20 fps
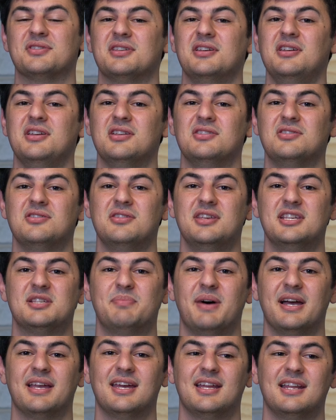So you can do this
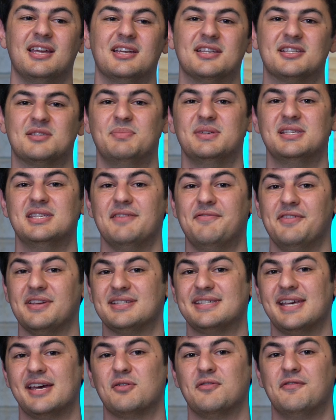by getting a
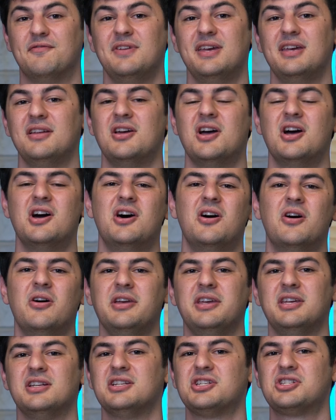specific saddle fit
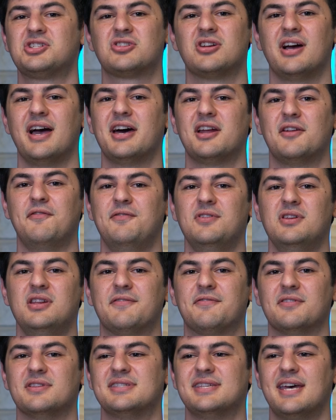or you can just try out a few
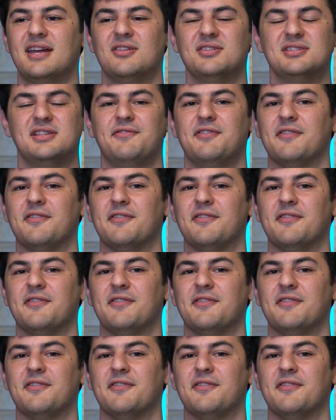different saddles.